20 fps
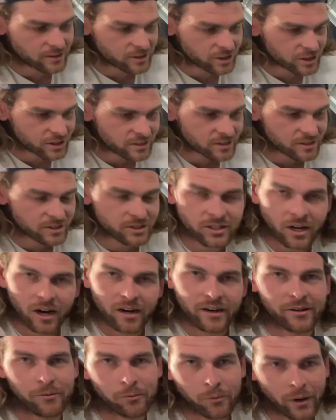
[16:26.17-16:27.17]
just
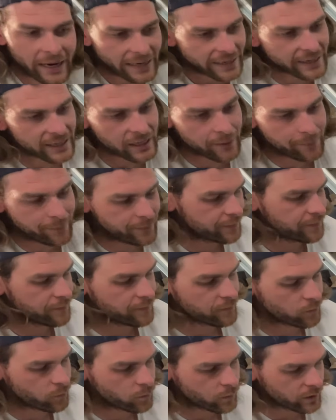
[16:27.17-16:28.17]
started right up
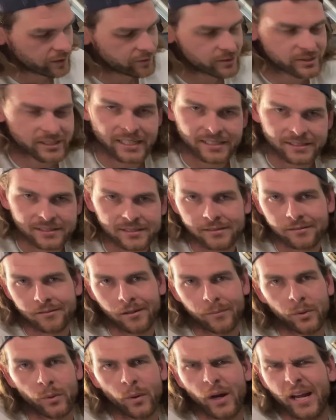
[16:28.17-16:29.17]
when it was at,
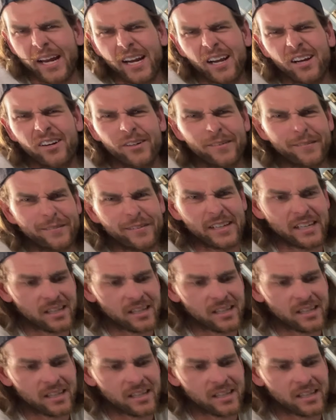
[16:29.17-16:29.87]
800 feet.